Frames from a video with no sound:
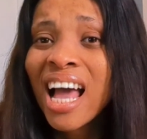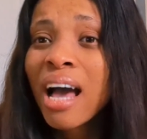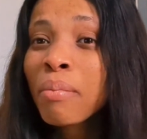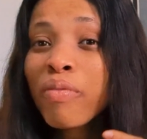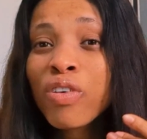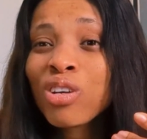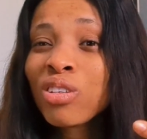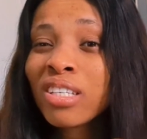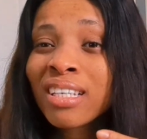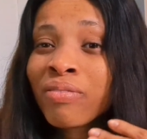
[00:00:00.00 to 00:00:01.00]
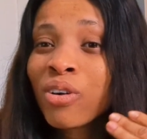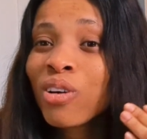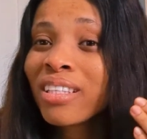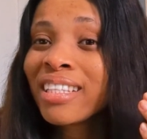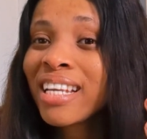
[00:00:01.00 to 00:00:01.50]
And before you know it, I've
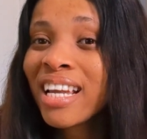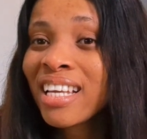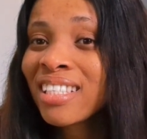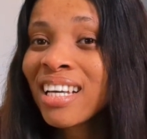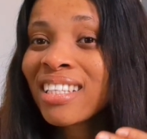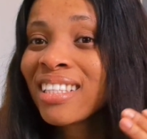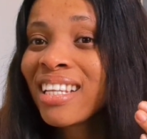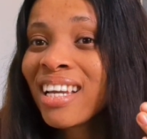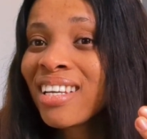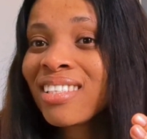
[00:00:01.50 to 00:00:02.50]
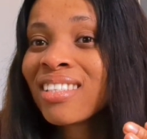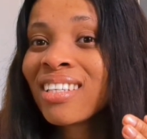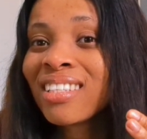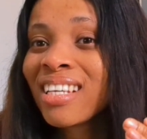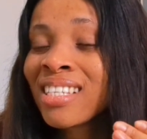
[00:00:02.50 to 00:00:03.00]
gone days and days
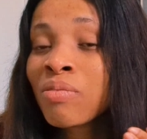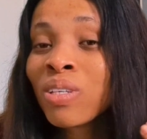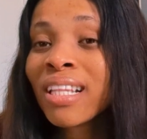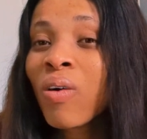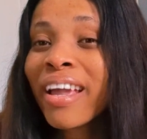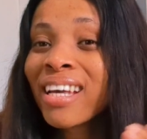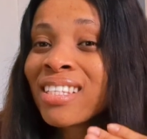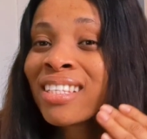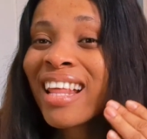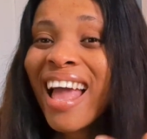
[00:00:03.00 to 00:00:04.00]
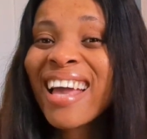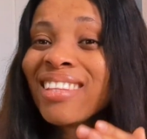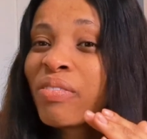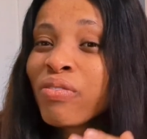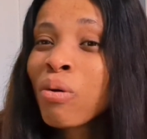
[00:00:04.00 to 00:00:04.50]
and days without getting
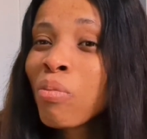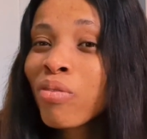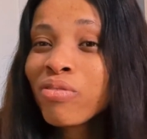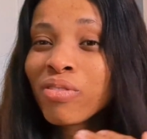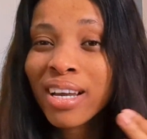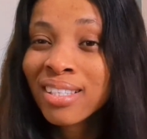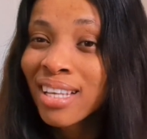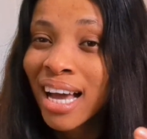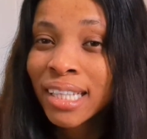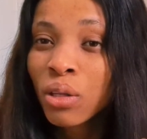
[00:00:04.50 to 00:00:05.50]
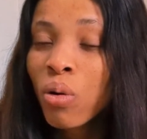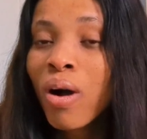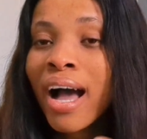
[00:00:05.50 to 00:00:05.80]
any form of rest at all.